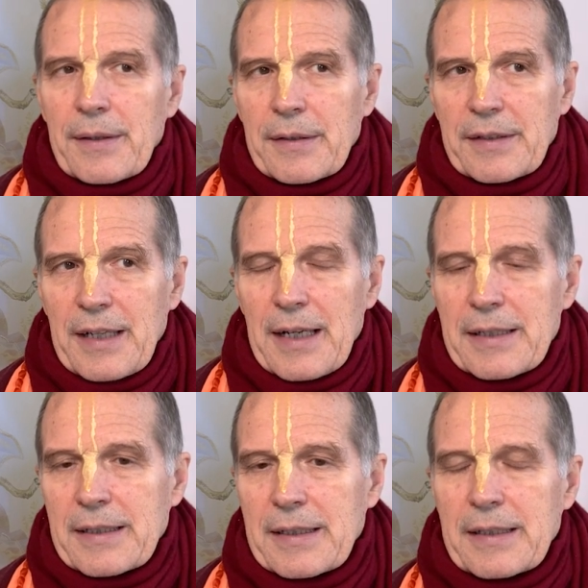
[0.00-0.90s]

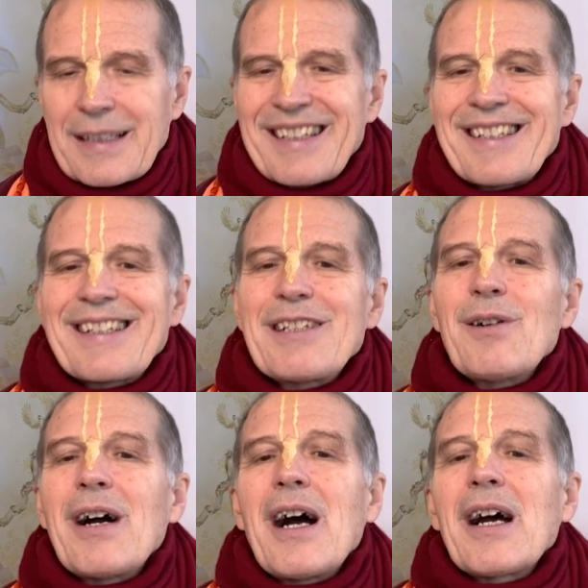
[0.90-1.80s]
says
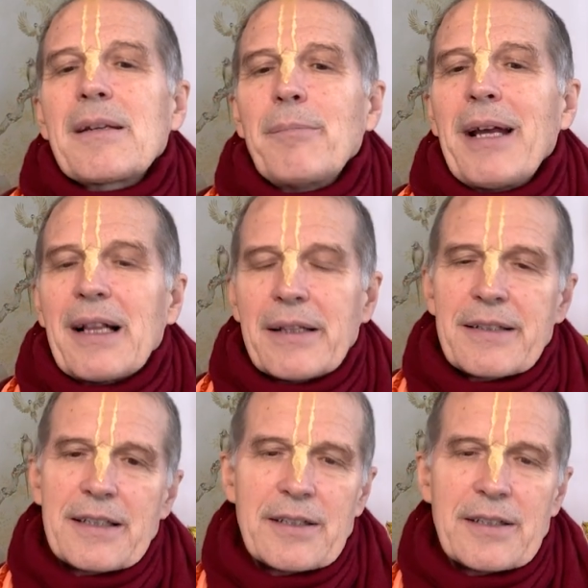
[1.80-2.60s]
your heart melts.